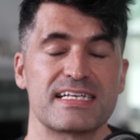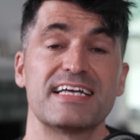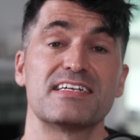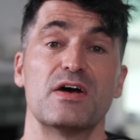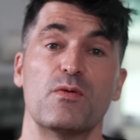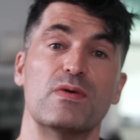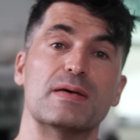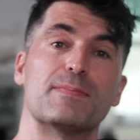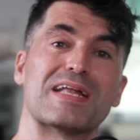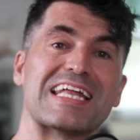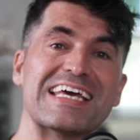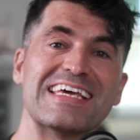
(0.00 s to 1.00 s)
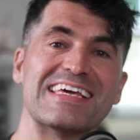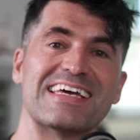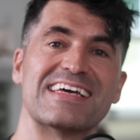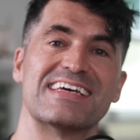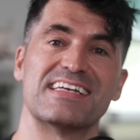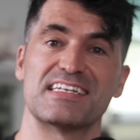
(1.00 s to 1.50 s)
and we're
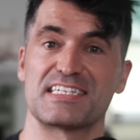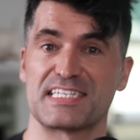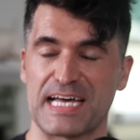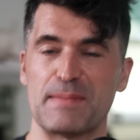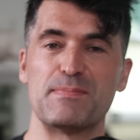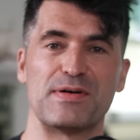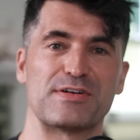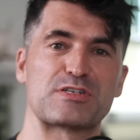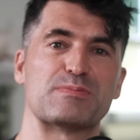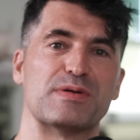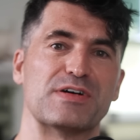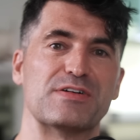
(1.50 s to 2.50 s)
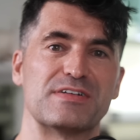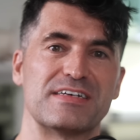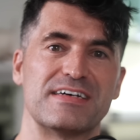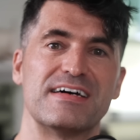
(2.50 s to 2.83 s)
playing in sandbox mode.